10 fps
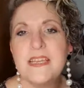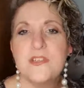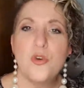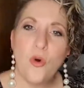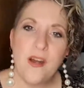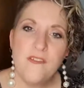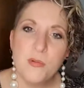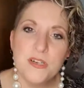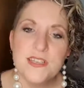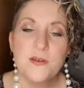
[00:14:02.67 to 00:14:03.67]
making sure
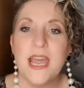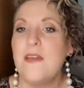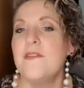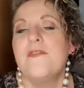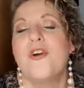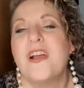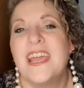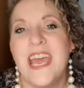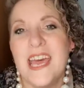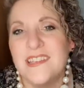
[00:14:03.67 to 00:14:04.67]
everybody's okay. If you've
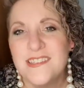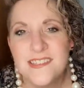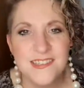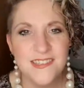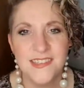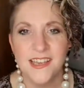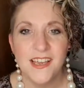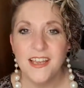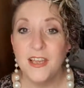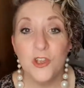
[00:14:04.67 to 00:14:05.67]
got guests,
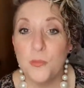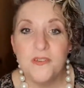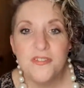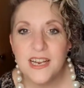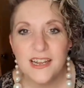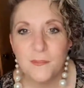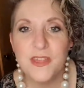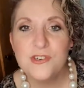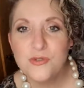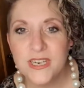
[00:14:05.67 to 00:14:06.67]
you'll be filling up
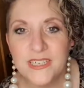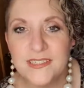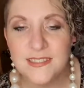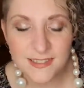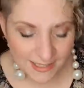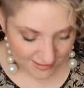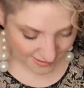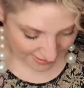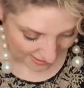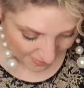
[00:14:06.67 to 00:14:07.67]
their drinks and
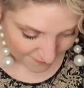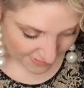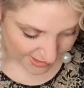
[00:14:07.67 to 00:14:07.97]
things like that.